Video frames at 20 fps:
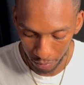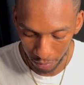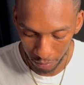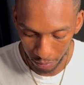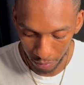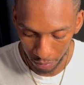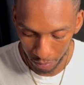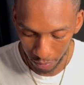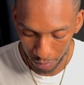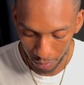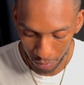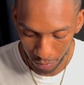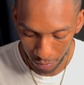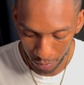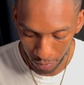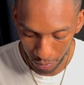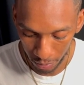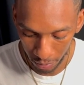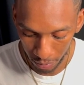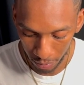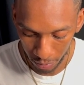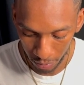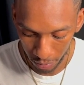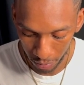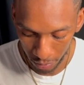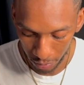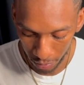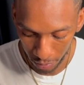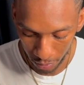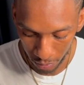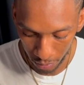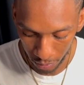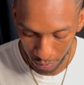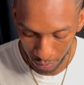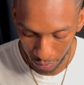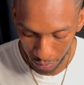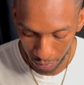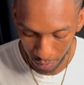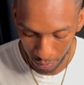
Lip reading: [no speech]